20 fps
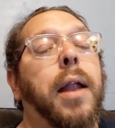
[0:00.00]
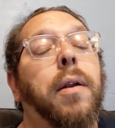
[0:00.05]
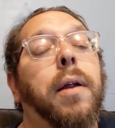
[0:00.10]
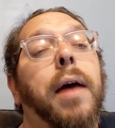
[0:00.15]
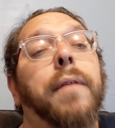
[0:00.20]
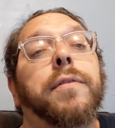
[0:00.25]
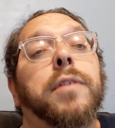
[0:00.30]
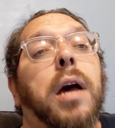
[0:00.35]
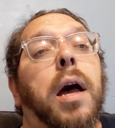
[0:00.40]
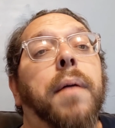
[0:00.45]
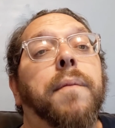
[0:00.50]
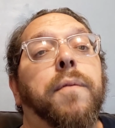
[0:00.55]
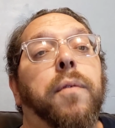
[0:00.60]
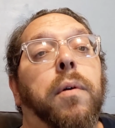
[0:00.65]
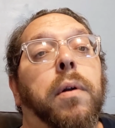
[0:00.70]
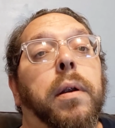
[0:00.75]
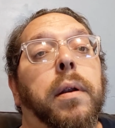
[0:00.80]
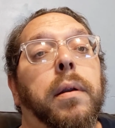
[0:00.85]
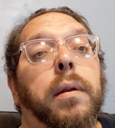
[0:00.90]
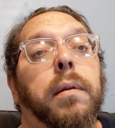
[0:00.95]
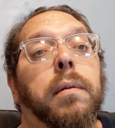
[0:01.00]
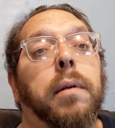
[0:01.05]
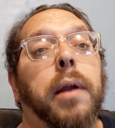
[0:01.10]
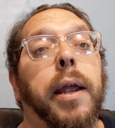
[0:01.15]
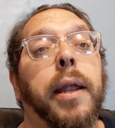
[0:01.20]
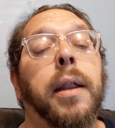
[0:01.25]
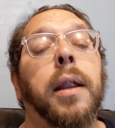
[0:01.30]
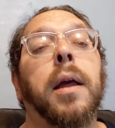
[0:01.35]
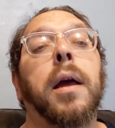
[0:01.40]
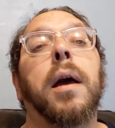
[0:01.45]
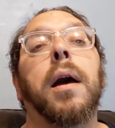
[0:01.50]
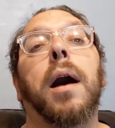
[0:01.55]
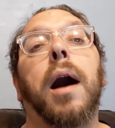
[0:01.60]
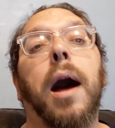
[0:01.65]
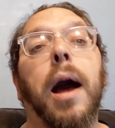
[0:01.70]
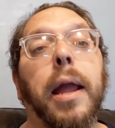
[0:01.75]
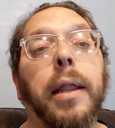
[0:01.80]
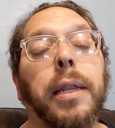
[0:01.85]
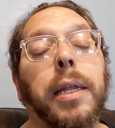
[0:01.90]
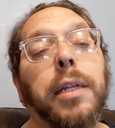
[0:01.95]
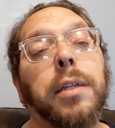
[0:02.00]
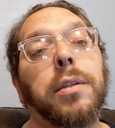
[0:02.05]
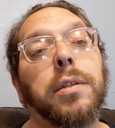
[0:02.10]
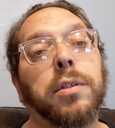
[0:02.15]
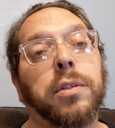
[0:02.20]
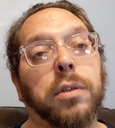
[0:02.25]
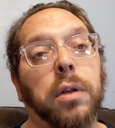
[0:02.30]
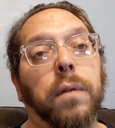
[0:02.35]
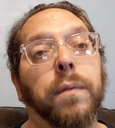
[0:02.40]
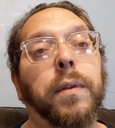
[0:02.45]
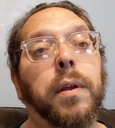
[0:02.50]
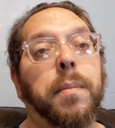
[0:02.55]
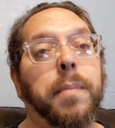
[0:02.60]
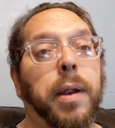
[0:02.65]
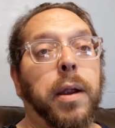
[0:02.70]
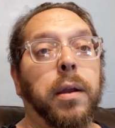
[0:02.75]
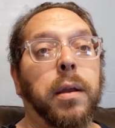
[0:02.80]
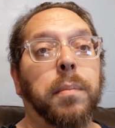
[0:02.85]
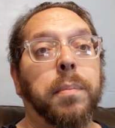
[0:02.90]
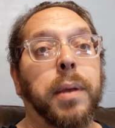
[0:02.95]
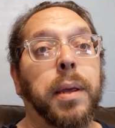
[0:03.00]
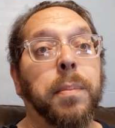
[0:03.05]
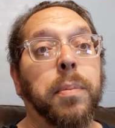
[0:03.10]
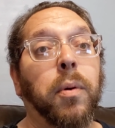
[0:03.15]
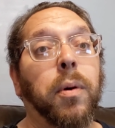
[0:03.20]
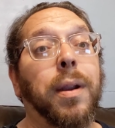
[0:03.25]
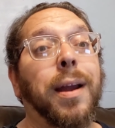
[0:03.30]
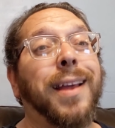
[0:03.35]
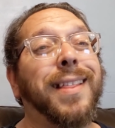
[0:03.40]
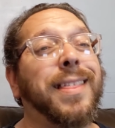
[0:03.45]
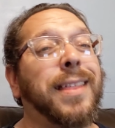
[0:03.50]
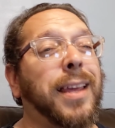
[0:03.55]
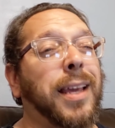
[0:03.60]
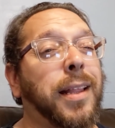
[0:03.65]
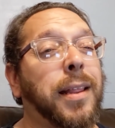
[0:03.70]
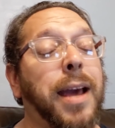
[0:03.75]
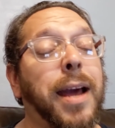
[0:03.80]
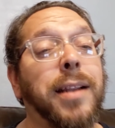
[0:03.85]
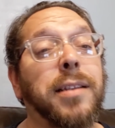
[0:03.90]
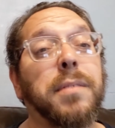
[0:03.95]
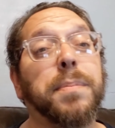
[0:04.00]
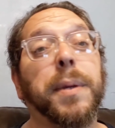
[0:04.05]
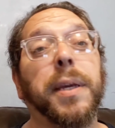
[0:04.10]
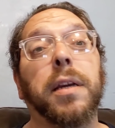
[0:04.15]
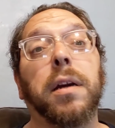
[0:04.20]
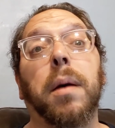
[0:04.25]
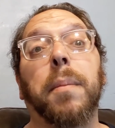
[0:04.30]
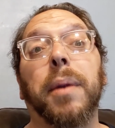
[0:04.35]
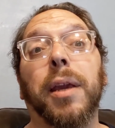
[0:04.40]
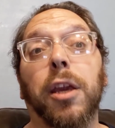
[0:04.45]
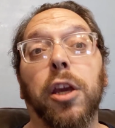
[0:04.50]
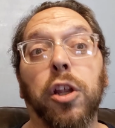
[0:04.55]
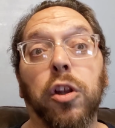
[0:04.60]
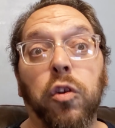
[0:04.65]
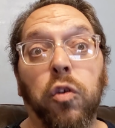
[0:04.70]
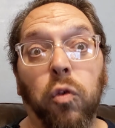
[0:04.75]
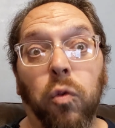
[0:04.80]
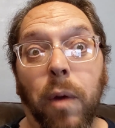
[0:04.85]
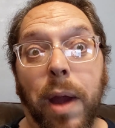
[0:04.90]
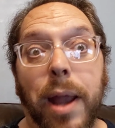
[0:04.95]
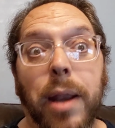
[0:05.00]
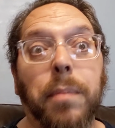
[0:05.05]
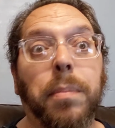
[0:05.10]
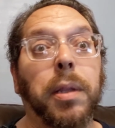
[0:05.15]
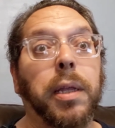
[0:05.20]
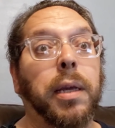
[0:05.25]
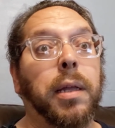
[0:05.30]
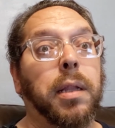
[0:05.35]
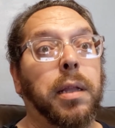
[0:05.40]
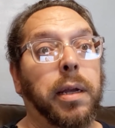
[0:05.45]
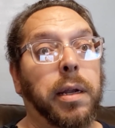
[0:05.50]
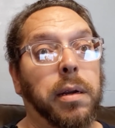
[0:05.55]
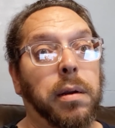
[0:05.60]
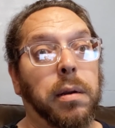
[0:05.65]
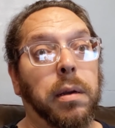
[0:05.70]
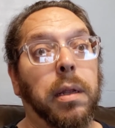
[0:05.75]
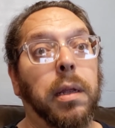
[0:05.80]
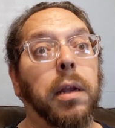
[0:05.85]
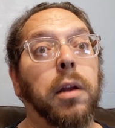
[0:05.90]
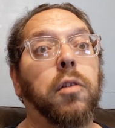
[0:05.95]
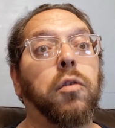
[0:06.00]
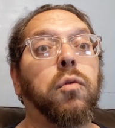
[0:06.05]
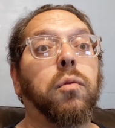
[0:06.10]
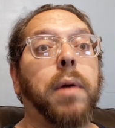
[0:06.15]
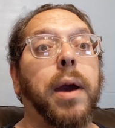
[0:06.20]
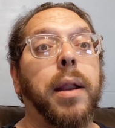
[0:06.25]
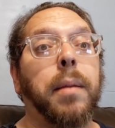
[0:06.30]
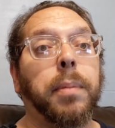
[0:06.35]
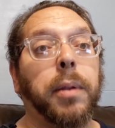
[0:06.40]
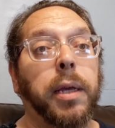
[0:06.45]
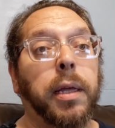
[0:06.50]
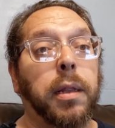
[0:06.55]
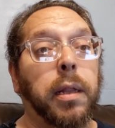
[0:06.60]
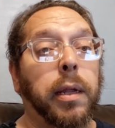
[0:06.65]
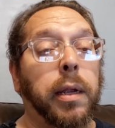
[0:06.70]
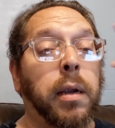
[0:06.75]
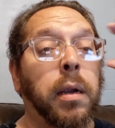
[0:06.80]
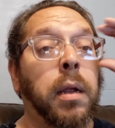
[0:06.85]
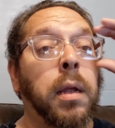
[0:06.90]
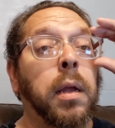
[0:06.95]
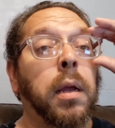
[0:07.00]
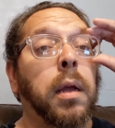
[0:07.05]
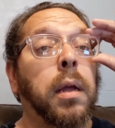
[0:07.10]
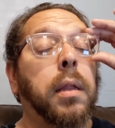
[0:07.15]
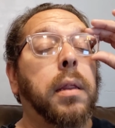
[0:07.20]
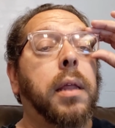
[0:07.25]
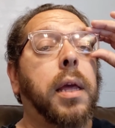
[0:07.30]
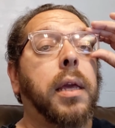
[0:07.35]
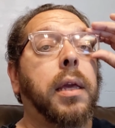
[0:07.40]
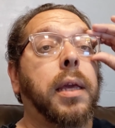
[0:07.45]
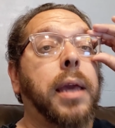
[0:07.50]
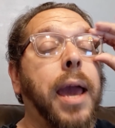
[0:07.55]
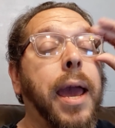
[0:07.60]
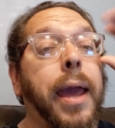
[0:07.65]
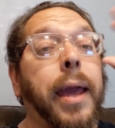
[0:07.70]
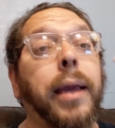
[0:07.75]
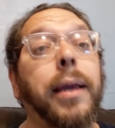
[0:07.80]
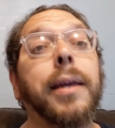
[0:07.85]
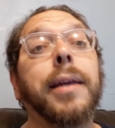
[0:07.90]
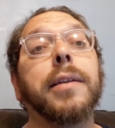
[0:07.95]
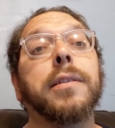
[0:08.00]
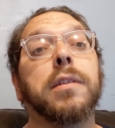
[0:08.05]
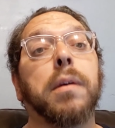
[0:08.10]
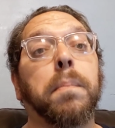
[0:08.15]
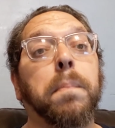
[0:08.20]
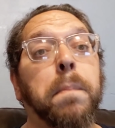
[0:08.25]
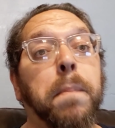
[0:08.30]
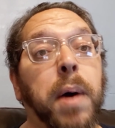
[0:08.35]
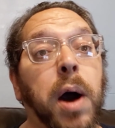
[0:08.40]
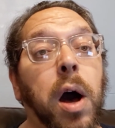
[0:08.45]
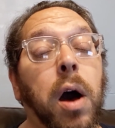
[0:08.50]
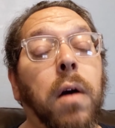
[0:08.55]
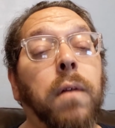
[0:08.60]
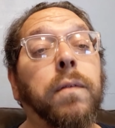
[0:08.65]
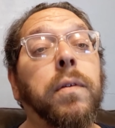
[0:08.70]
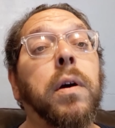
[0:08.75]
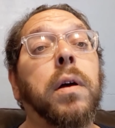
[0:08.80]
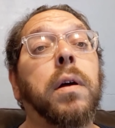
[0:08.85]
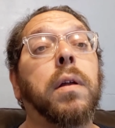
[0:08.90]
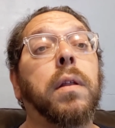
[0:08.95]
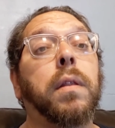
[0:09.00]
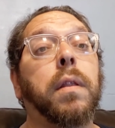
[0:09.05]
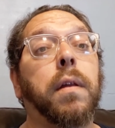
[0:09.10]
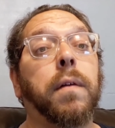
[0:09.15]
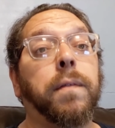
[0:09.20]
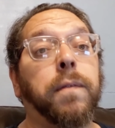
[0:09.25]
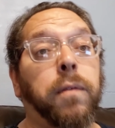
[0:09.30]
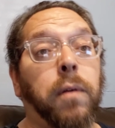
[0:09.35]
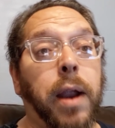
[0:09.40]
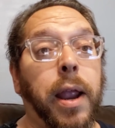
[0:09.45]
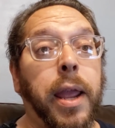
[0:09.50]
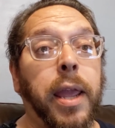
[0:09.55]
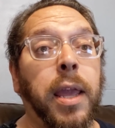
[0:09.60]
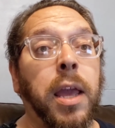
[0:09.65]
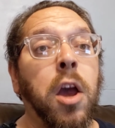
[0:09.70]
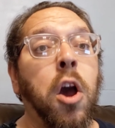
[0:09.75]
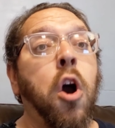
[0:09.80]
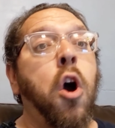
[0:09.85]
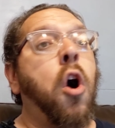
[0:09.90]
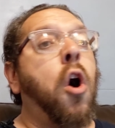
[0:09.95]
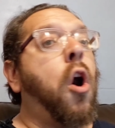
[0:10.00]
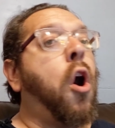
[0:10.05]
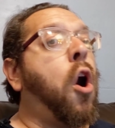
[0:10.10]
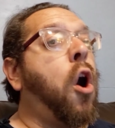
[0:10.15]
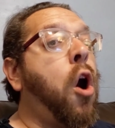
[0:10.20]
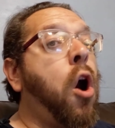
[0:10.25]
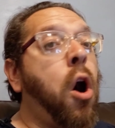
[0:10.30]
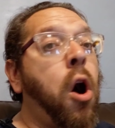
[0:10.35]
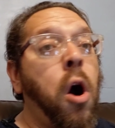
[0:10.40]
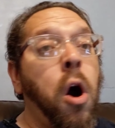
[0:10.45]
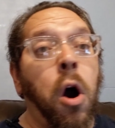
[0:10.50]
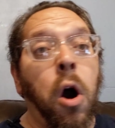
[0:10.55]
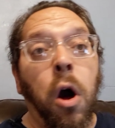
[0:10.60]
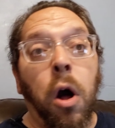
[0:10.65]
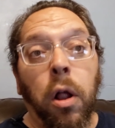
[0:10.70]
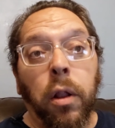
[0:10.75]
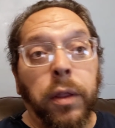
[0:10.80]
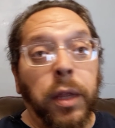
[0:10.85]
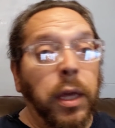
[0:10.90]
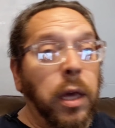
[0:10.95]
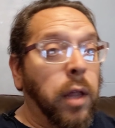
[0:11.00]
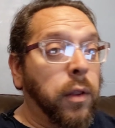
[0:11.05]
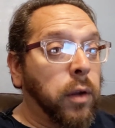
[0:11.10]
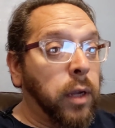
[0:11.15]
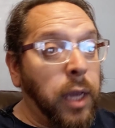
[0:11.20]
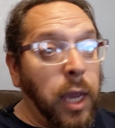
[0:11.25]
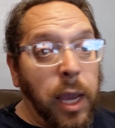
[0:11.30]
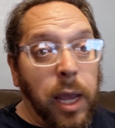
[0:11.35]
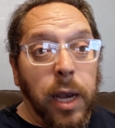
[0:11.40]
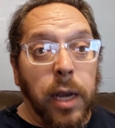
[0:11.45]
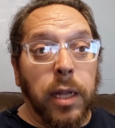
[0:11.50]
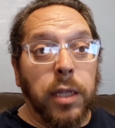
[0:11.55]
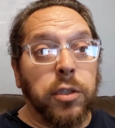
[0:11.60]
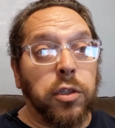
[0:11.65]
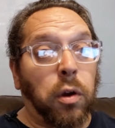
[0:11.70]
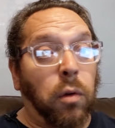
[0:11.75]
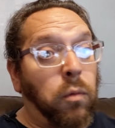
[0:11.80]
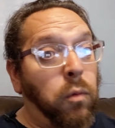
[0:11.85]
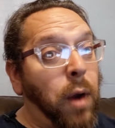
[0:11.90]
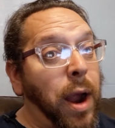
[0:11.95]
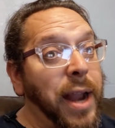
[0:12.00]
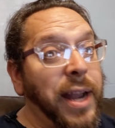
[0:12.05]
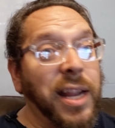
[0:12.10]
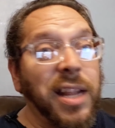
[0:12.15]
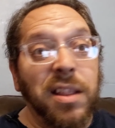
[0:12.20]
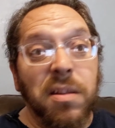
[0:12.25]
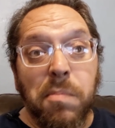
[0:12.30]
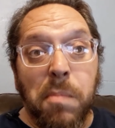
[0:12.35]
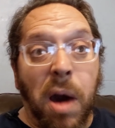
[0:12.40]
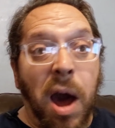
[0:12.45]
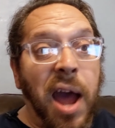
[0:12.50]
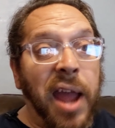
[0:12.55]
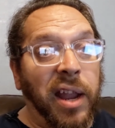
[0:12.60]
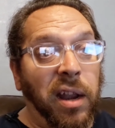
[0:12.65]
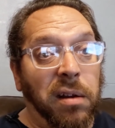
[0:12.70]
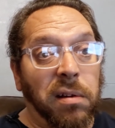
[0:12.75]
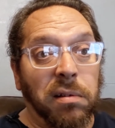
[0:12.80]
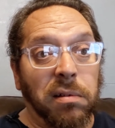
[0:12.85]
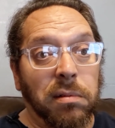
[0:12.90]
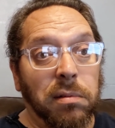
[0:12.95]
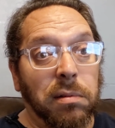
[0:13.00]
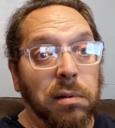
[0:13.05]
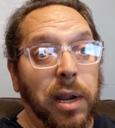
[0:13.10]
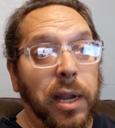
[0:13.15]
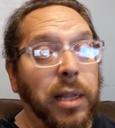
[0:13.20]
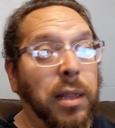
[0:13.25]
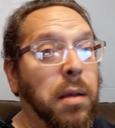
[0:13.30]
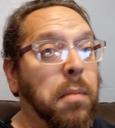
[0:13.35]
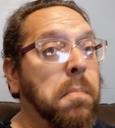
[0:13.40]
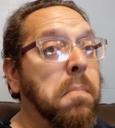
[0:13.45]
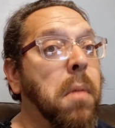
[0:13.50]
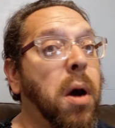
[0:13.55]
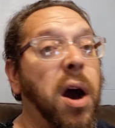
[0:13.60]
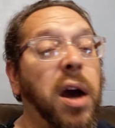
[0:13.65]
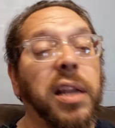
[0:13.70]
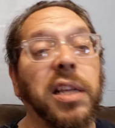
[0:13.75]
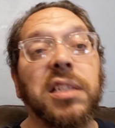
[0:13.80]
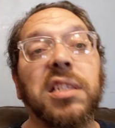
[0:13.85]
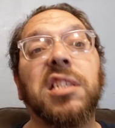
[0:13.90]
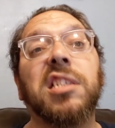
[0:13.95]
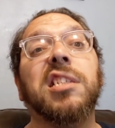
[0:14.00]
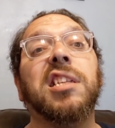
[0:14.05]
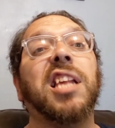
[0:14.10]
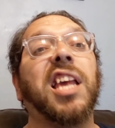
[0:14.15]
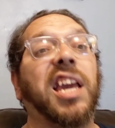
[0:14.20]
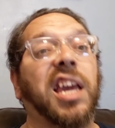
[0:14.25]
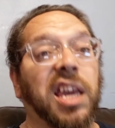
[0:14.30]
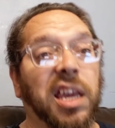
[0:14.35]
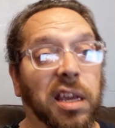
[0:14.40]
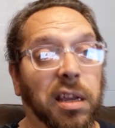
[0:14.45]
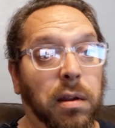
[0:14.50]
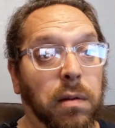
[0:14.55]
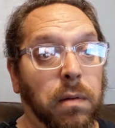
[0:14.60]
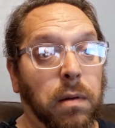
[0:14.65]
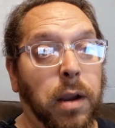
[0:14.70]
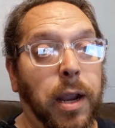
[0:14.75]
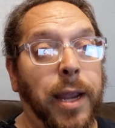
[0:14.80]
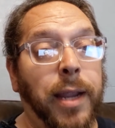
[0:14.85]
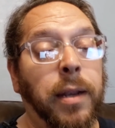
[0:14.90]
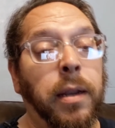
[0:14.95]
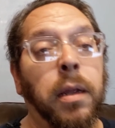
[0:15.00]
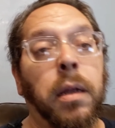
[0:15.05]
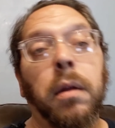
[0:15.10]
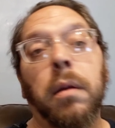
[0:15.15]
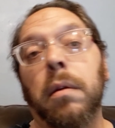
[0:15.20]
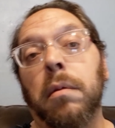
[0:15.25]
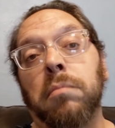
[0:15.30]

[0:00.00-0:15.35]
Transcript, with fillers: I don't have time for it, right? I need to serve the American people and I think that is becoming incredibly clear. Incredibly clear that Yang is above the fray all the other candidates are right in the mire, right? The mud is slinging, right?